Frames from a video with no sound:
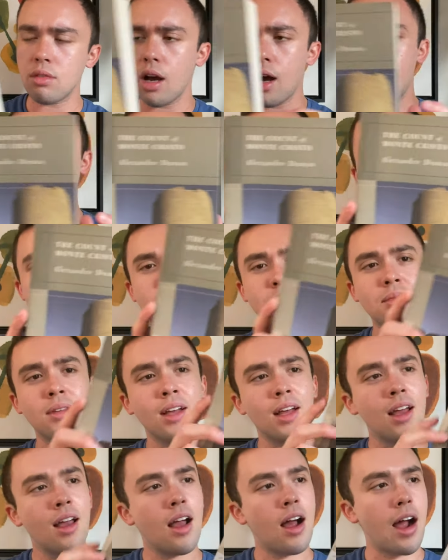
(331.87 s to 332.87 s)
Um,
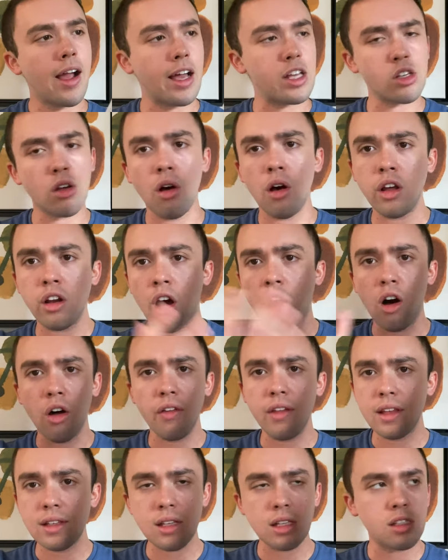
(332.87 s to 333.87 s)
I guess I'll unhaul
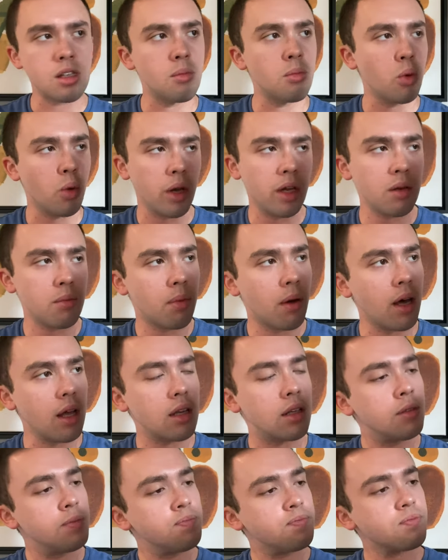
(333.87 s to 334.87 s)
this at some point,
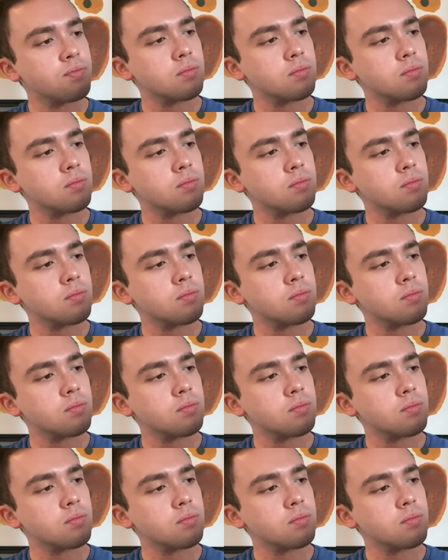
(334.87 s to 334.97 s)
but